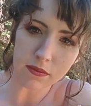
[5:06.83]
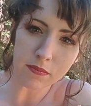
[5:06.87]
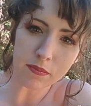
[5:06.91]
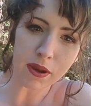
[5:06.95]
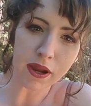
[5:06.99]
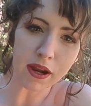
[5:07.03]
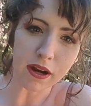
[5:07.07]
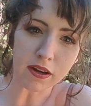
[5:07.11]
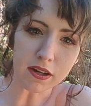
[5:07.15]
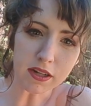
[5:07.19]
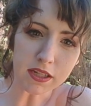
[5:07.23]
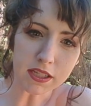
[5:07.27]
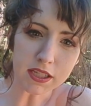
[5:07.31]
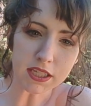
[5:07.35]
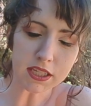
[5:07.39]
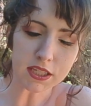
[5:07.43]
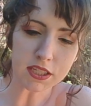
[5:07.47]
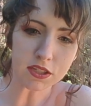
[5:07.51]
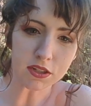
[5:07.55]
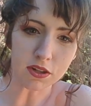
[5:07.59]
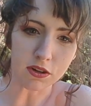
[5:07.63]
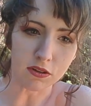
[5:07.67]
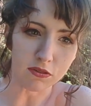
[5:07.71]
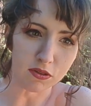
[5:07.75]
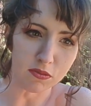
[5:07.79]

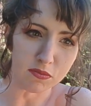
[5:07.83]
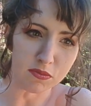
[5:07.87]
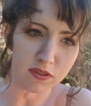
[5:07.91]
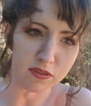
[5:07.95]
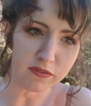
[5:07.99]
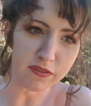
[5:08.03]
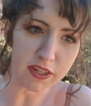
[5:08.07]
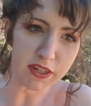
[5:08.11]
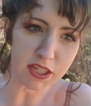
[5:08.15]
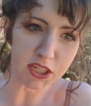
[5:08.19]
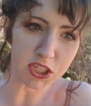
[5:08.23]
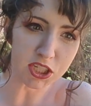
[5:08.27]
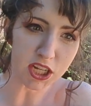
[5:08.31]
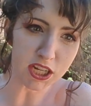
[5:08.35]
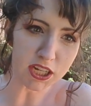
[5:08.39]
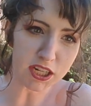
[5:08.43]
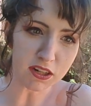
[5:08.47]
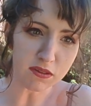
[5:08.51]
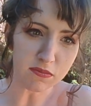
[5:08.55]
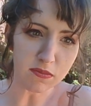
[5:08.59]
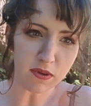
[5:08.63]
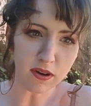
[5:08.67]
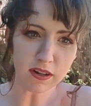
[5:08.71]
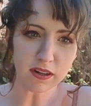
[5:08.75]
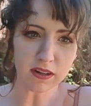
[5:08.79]
parents are removing
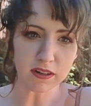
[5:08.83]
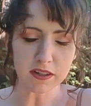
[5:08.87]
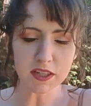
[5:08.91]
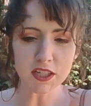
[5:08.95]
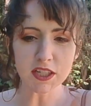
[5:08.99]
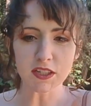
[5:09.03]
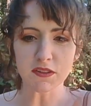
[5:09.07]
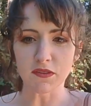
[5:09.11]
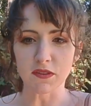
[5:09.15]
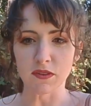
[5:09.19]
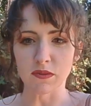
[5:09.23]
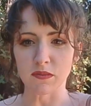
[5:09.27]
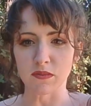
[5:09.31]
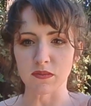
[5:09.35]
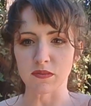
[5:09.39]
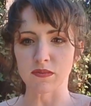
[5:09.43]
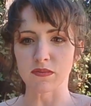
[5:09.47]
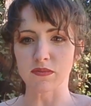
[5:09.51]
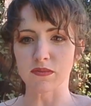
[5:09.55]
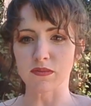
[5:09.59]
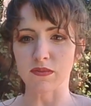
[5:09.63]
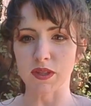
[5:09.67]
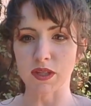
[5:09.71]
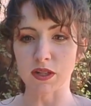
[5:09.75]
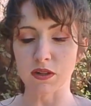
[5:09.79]
gender markers from
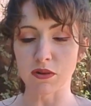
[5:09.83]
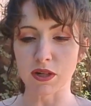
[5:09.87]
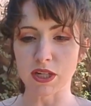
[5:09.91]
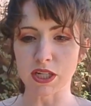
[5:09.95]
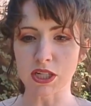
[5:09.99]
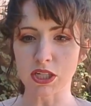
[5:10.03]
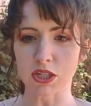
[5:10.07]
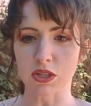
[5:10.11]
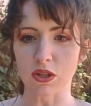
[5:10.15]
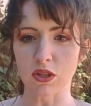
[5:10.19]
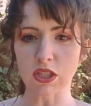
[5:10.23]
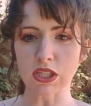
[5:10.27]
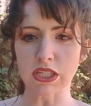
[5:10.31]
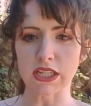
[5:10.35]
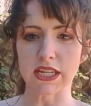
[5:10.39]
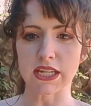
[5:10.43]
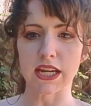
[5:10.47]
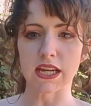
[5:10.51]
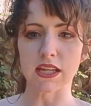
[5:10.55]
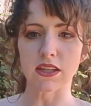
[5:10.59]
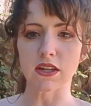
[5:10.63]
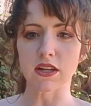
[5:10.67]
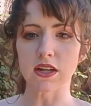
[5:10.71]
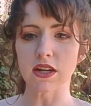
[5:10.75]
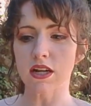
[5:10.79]
the equation
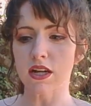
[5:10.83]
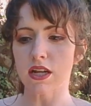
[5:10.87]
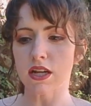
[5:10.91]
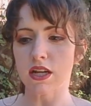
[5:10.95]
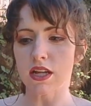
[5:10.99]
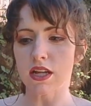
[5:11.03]
altogether.